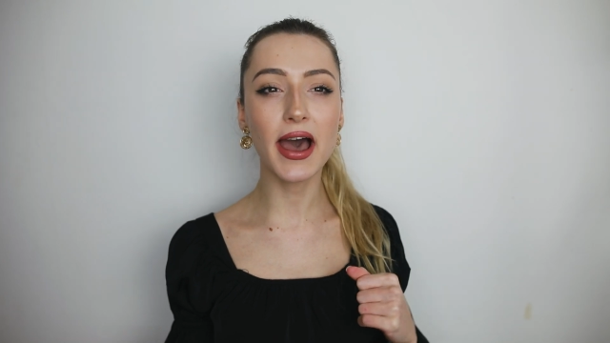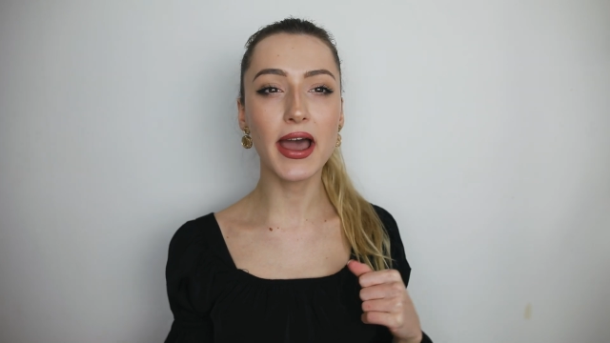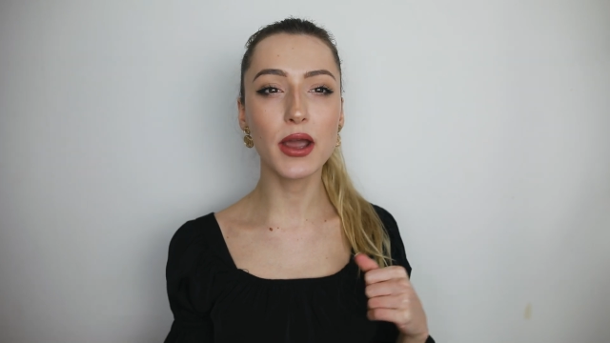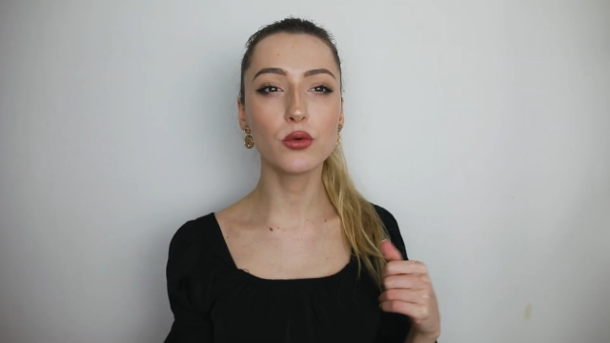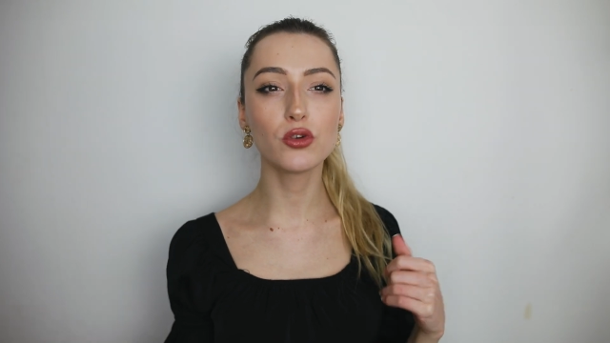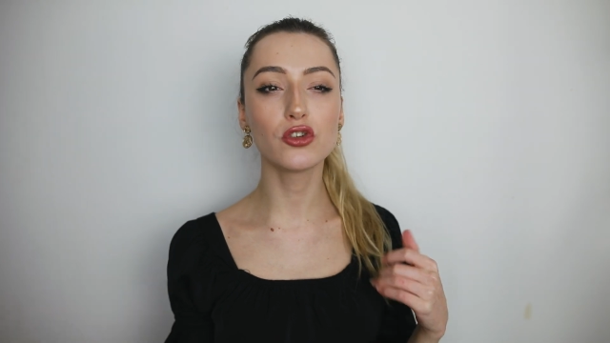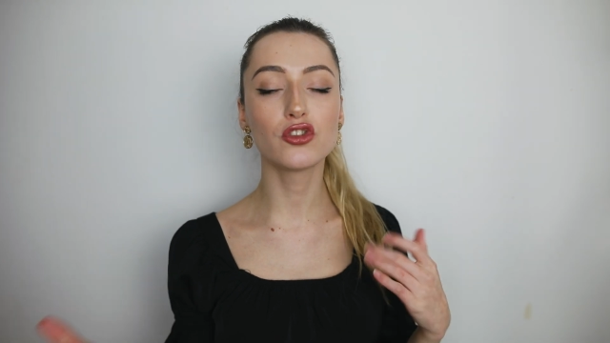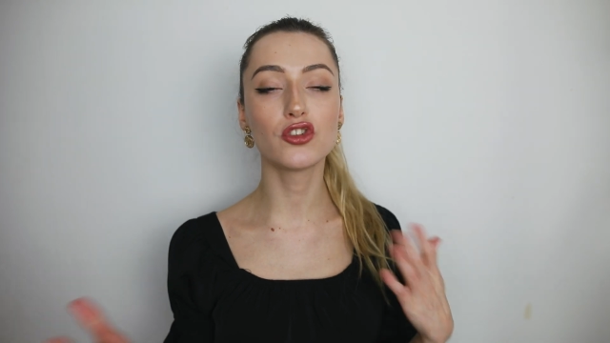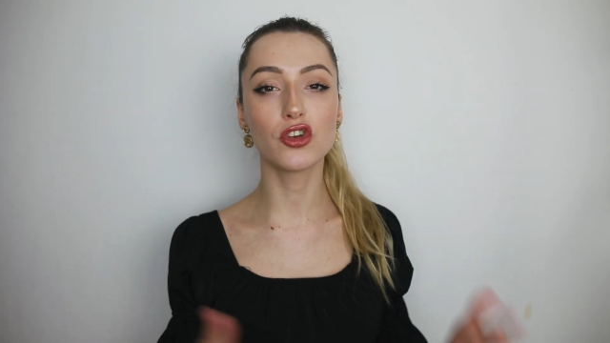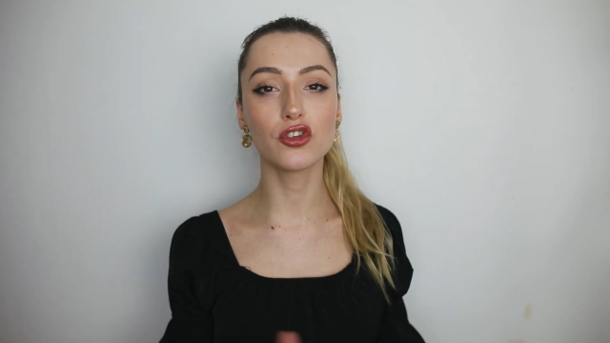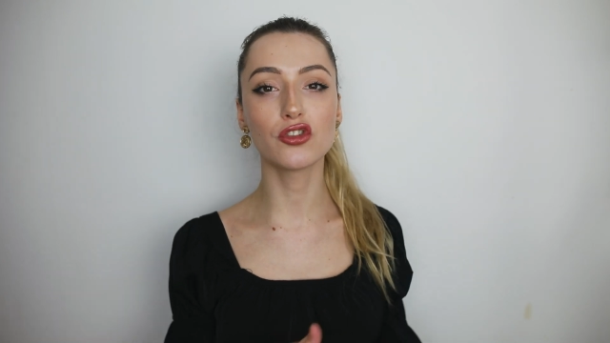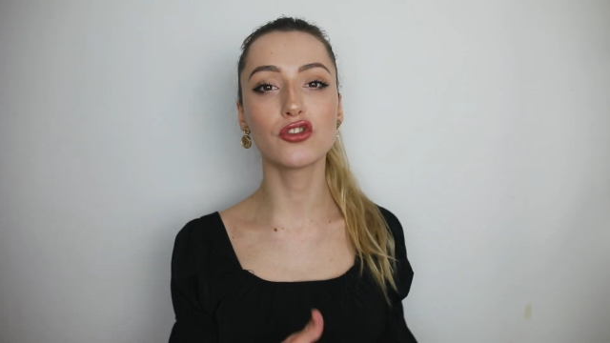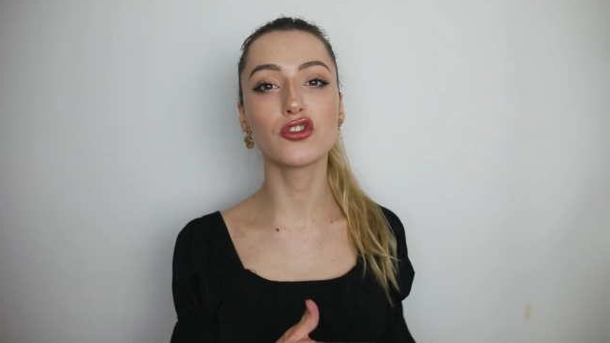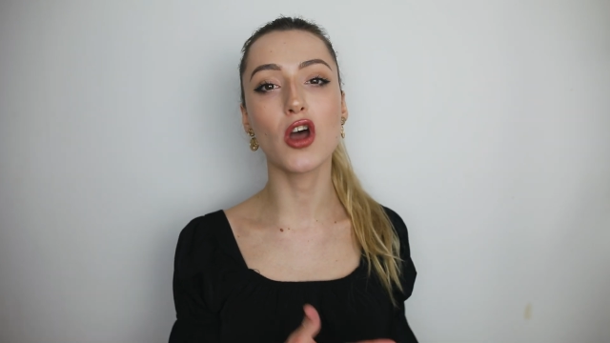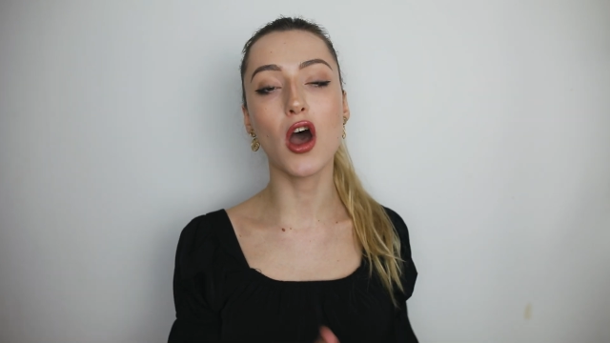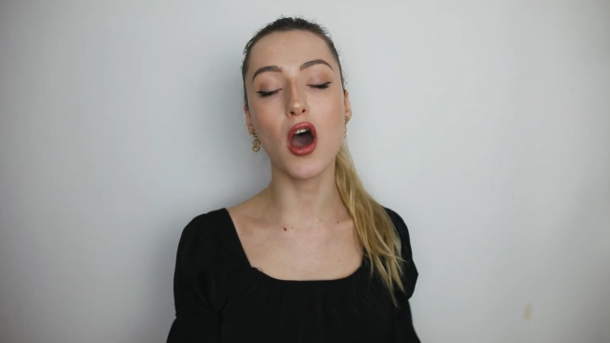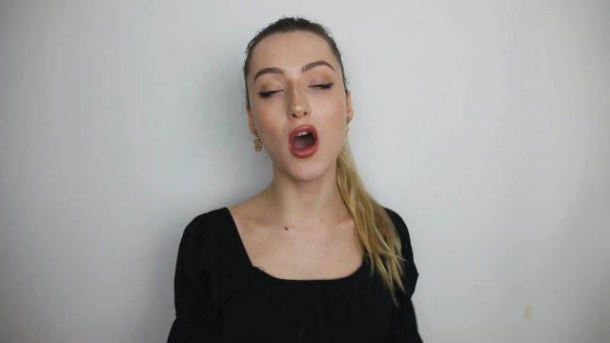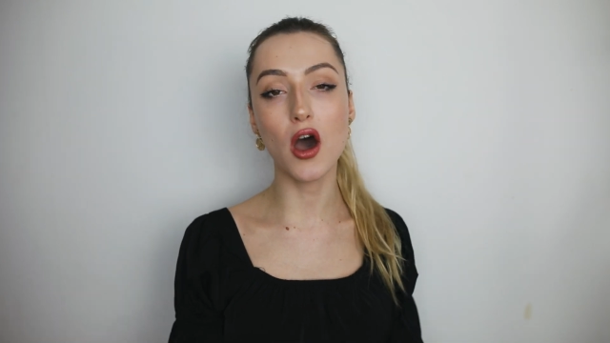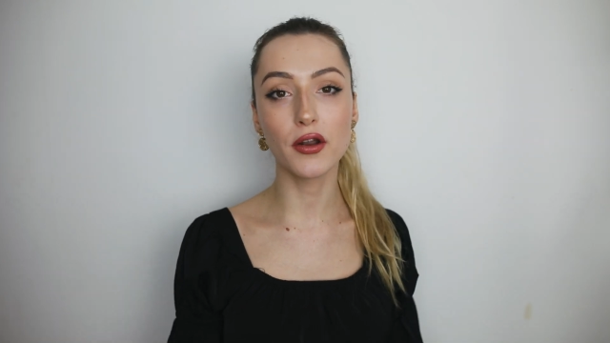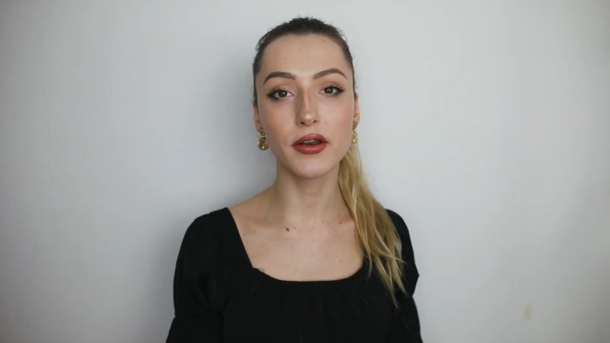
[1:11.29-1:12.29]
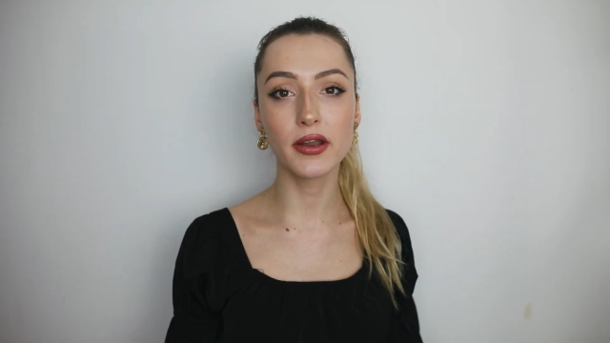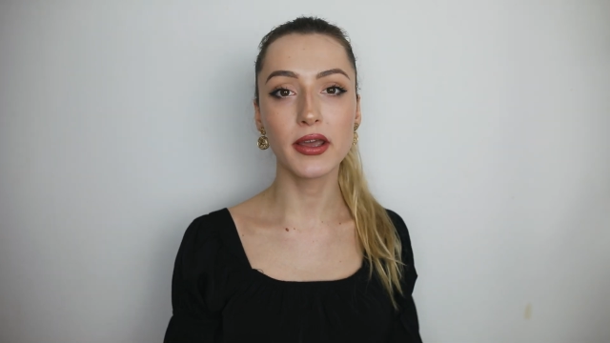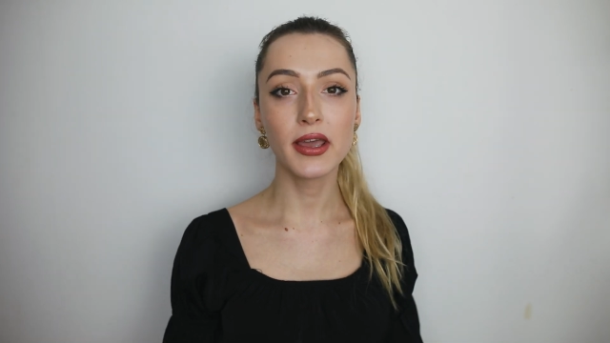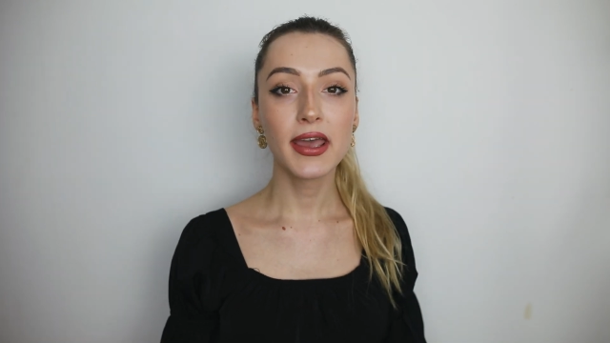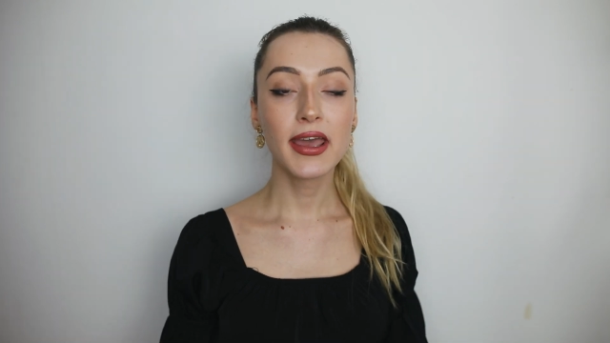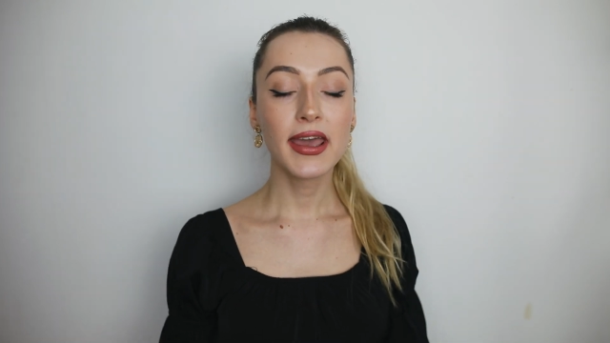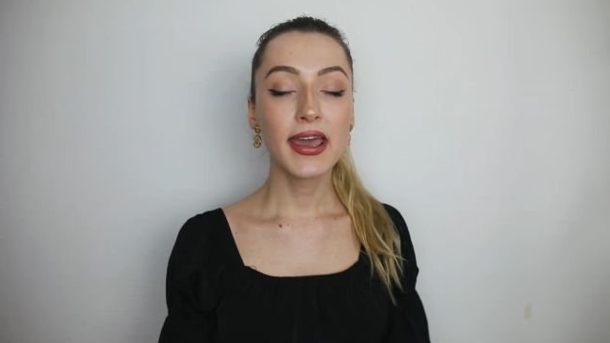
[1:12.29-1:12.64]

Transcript: I was just on